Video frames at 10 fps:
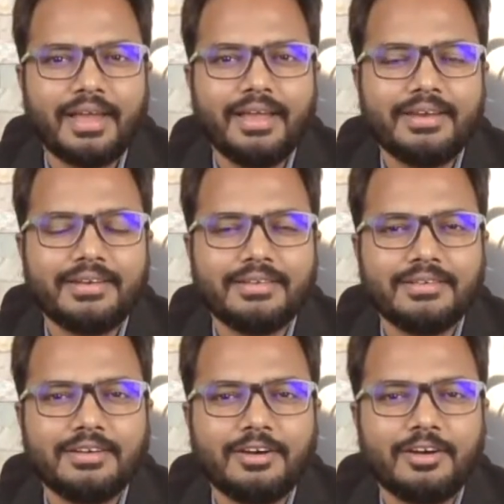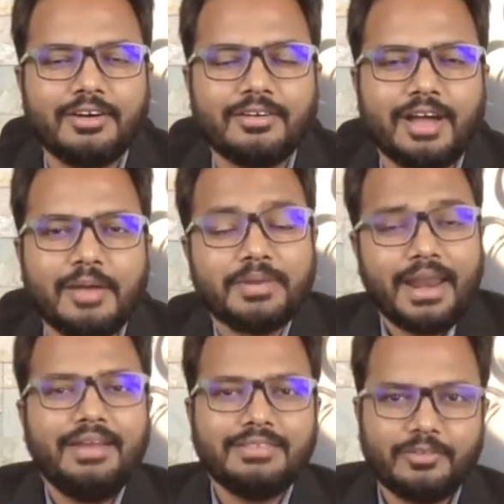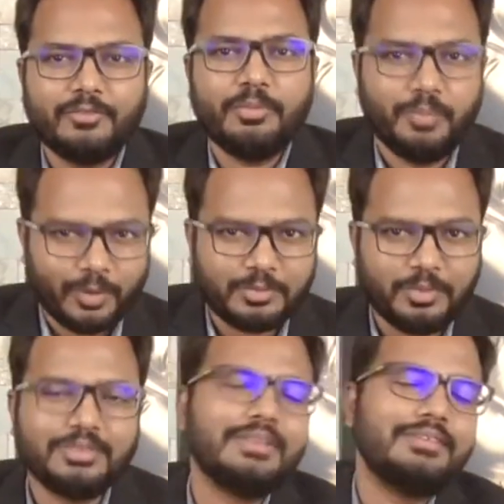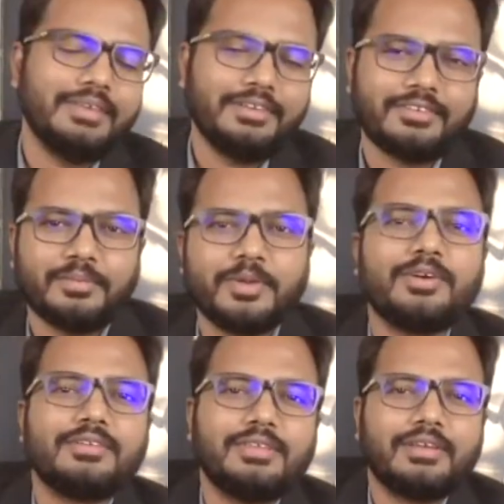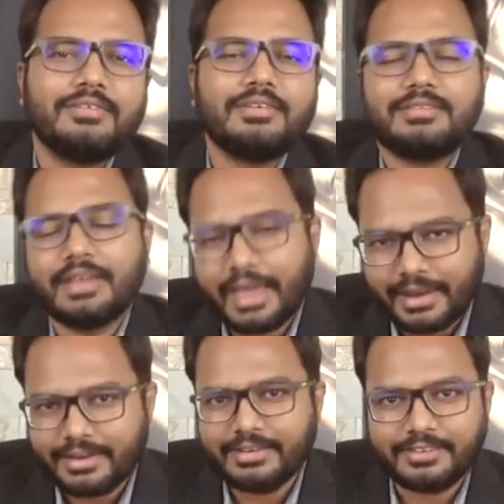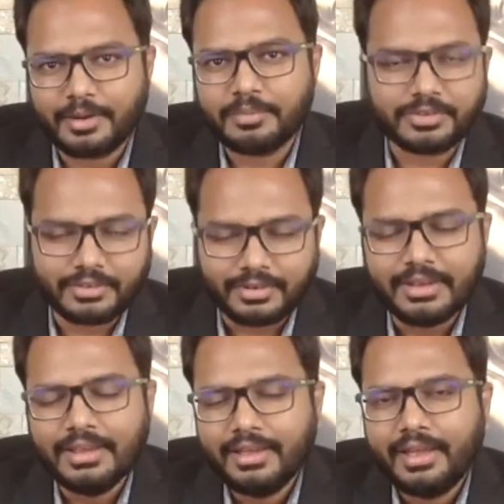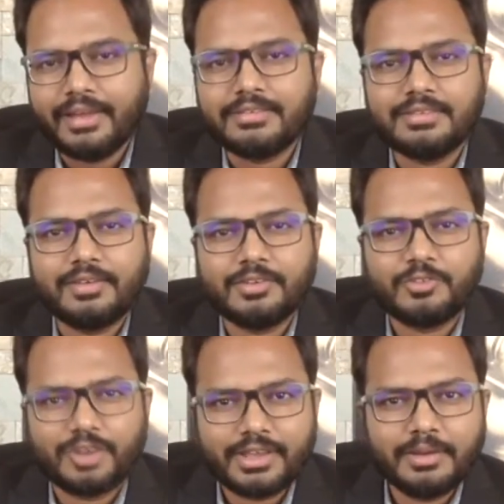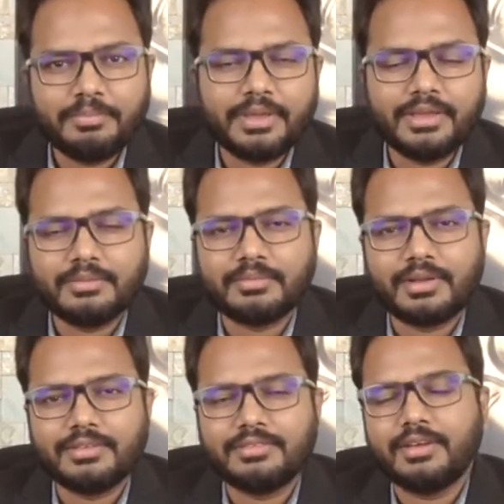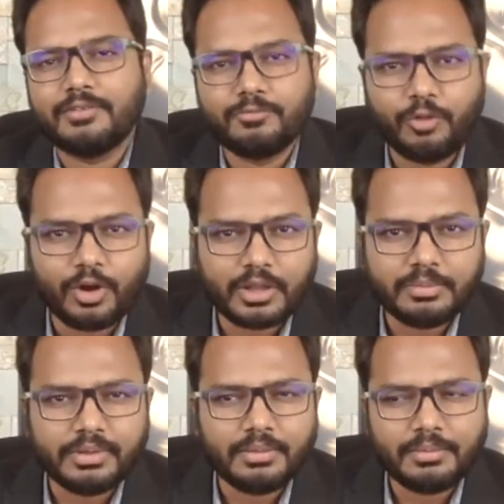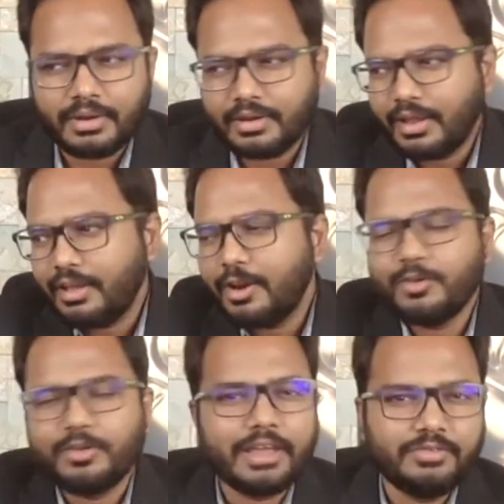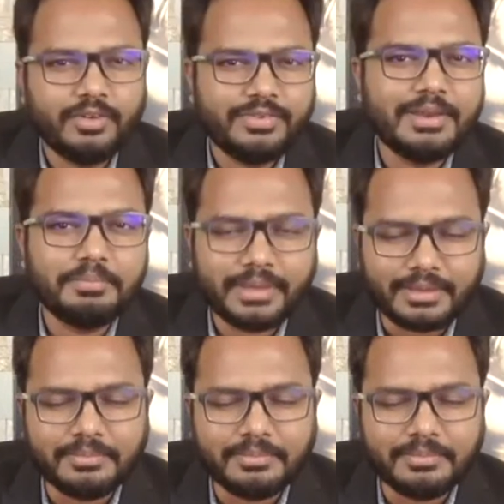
And I'm glad that we postponed this session because there was again an interruption at 7:28 p.m., 7:40 p.m., around 8:15 p.m.